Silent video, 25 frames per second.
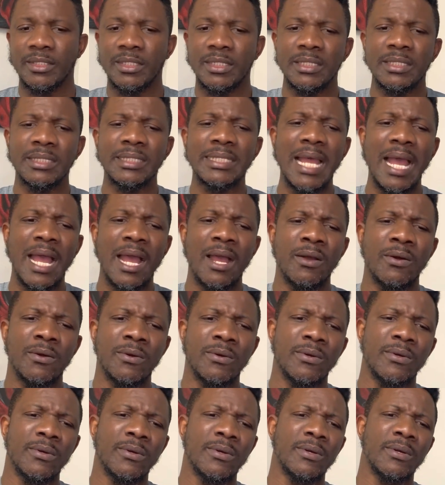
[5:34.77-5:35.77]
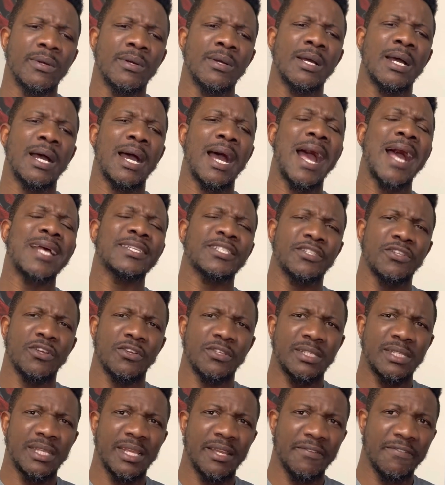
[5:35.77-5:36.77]
Now, ask
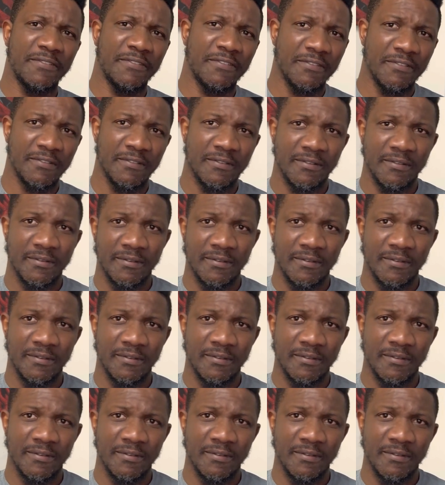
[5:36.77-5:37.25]
yourself,